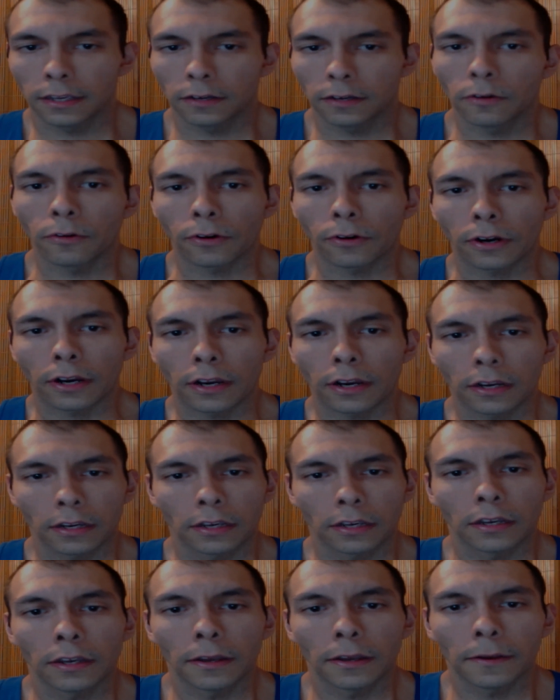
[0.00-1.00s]
or
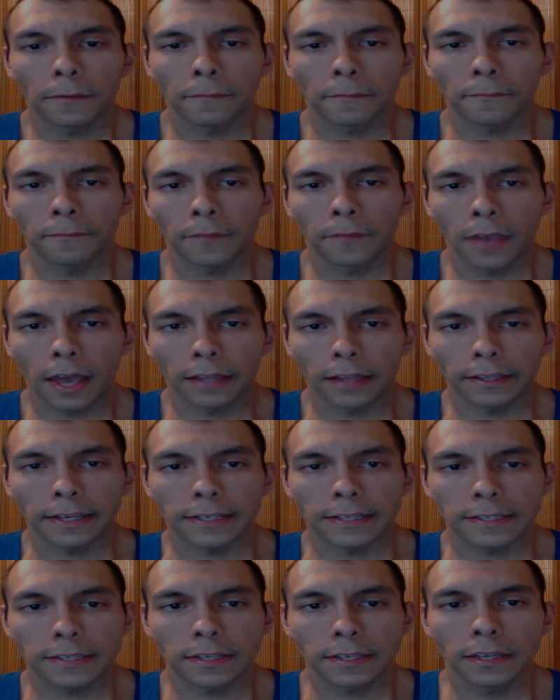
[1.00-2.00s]
at
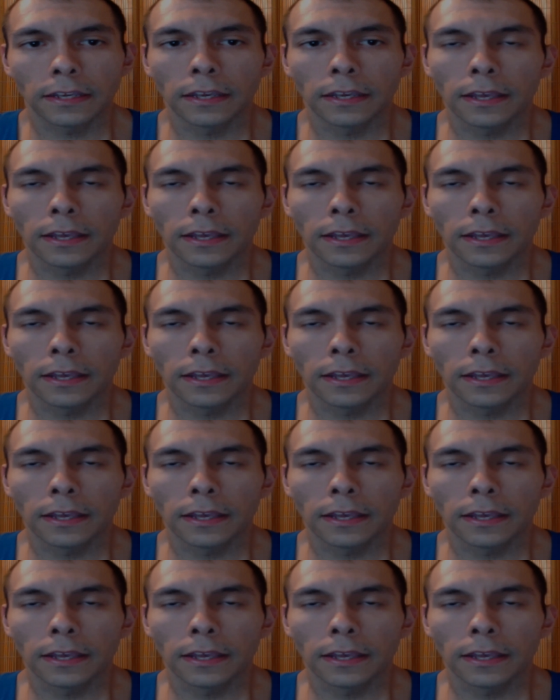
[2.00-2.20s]
least